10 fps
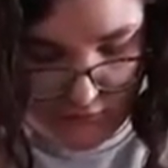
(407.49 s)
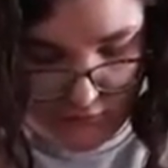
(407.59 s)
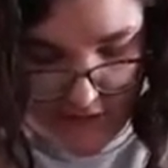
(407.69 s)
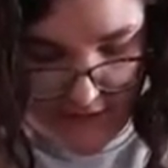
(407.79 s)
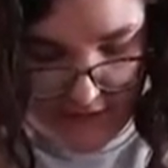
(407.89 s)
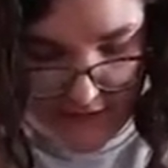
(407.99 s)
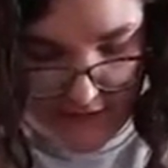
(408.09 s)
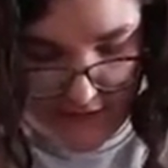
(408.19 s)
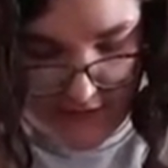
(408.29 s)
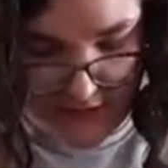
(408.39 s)
based
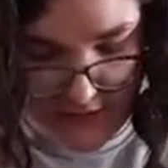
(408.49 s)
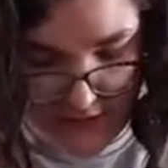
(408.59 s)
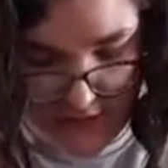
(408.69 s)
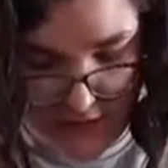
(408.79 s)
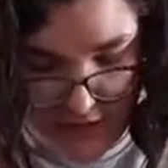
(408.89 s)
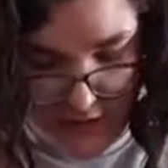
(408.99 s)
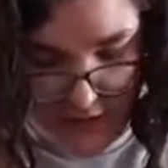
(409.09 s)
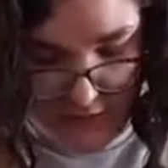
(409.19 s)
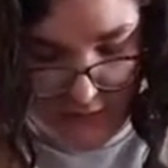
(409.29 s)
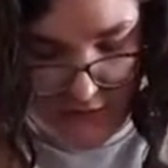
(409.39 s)
things
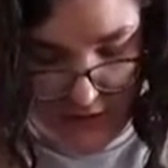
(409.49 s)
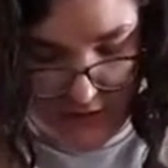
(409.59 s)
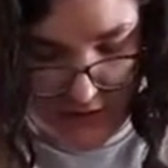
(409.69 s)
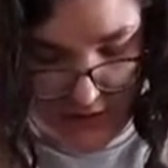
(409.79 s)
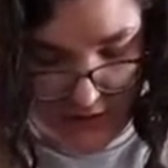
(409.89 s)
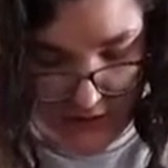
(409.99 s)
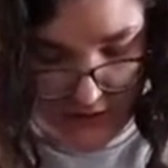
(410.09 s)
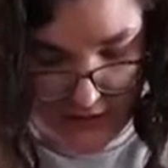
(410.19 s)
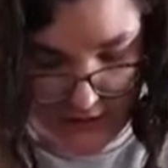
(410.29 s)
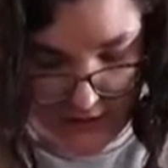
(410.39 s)

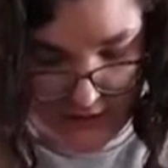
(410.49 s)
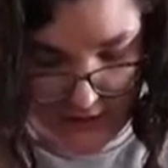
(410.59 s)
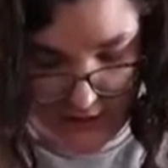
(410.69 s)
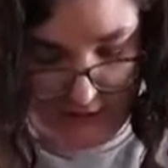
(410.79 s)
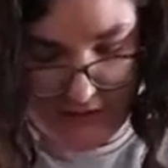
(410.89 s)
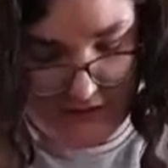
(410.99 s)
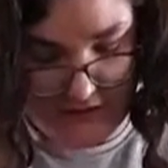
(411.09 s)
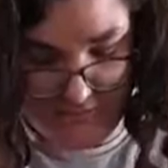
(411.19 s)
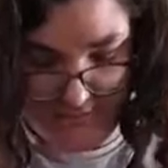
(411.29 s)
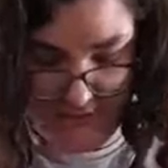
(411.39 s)
because
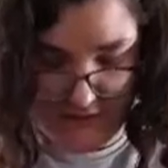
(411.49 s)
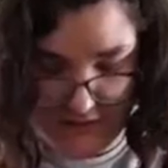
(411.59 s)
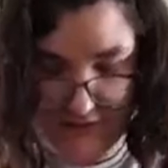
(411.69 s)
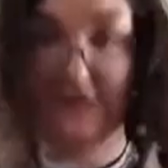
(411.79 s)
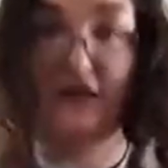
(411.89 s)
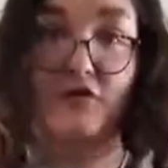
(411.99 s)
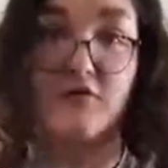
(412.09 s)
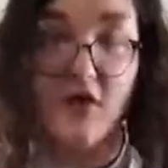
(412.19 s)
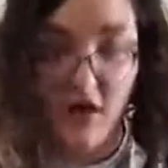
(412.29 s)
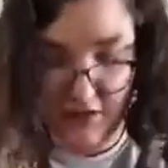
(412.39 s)
it fits because it's on a
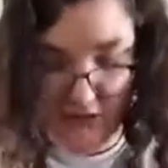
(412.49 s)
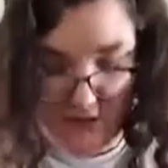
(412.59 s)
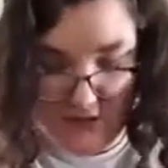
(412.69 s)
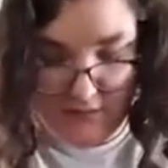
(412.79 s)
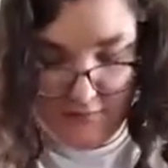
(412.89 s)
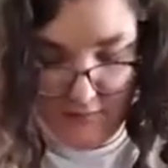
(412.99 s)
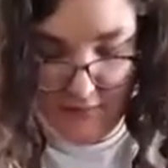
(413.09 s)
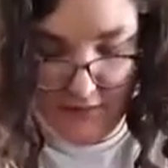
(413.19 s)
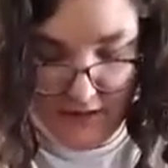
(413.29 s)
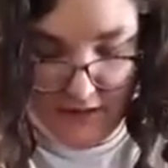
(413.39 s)
rock.
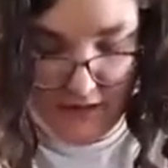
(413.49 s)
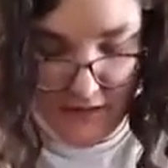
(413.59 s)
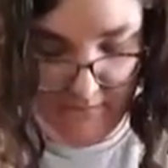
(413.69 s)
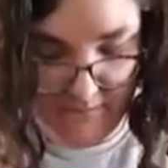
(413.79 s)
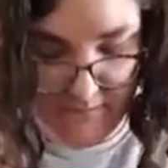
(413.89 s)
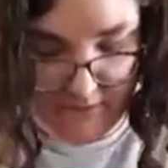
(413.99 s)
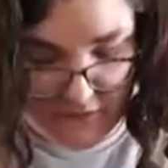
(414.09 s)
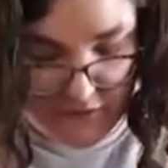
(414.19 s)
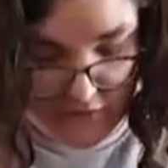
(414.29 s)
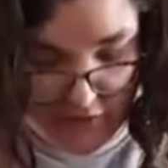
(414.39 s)
But so
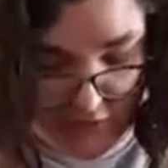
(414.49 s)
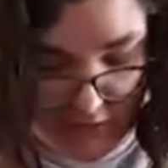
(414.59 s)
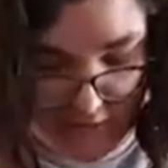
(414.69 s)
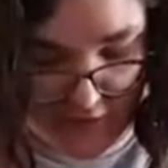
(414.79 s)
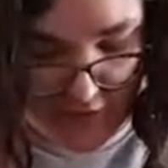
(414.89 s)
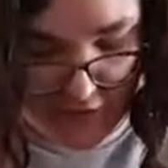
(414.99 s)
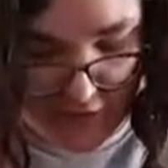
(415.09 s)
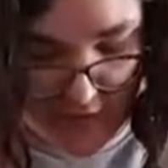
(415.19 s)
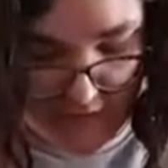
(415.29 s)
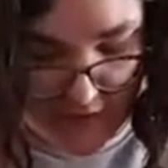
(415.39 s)
you can even do,
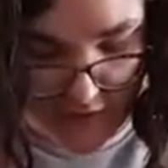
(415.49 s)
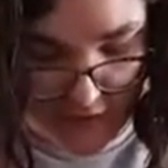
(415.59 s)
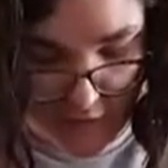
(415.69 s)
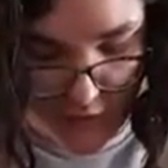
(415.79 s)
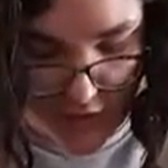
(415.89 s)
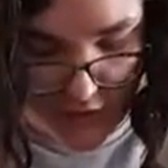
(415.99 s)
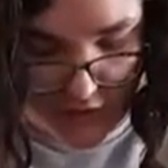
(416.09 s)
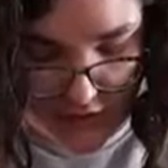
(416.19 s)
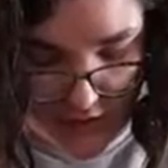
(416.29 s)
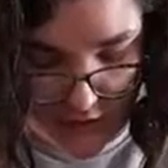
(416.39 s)
I've done the water
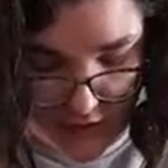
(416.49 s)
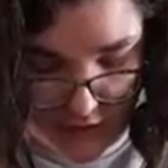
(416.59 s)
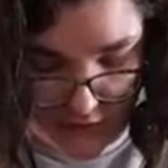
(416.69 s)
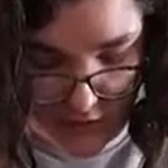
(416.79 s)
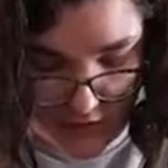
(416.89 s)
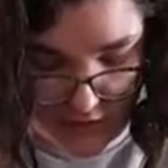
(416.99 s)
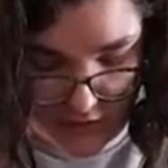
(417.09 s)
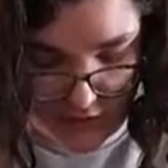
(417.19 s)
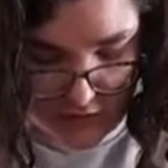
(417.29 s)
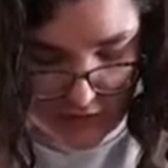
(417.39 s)
cycle on rocks.
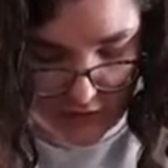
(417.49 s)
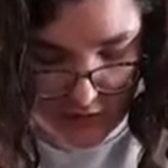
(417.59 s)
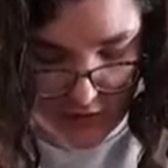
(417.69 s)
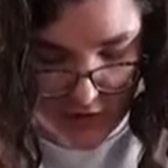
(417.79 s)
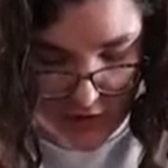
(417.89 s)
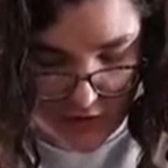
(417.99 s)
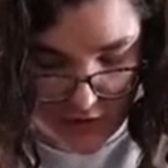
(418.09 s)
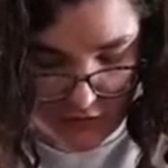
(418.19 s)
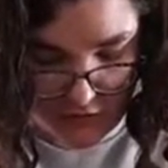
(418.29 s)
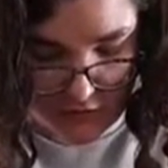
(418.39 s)
So
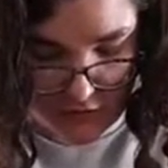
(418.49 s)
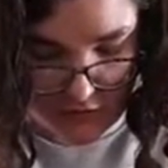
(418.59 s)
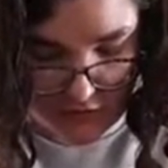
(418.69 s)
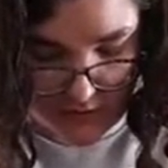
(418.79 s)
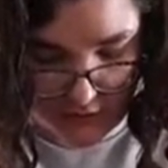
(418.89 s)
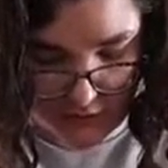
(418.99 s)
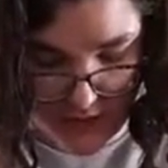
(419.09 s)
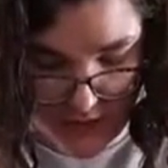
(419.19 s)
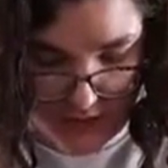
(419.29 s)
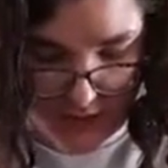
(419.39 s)
you would do like
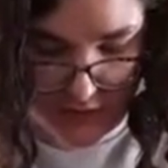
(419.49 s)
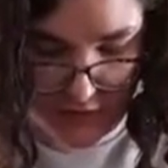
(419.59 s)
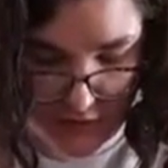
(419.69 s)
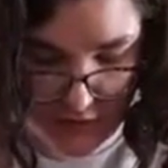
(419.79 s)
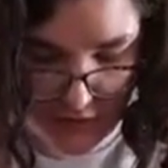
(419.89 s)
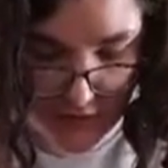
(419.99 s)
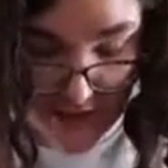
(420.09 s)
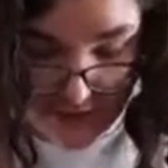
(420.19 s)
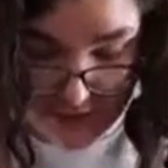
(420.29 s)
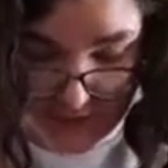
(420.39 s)
rain,
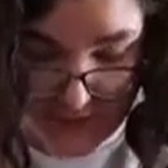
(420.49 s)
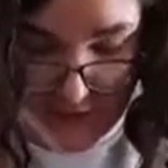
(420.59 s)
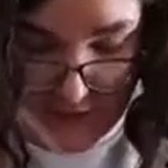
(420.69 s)
clouds